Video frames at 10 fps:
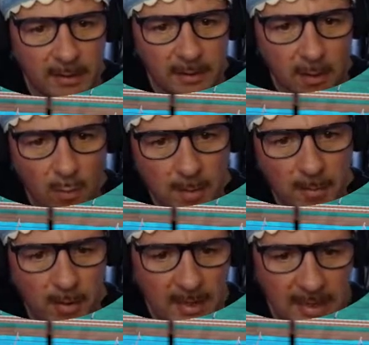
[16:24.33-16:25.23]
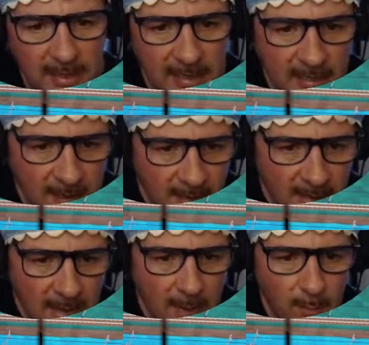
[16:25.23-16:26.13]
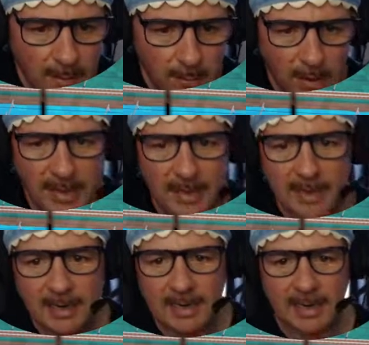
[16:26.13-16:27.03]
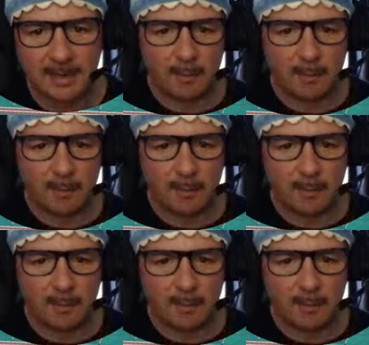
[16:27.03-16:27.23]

You've got one blocking in here and one blocking in here.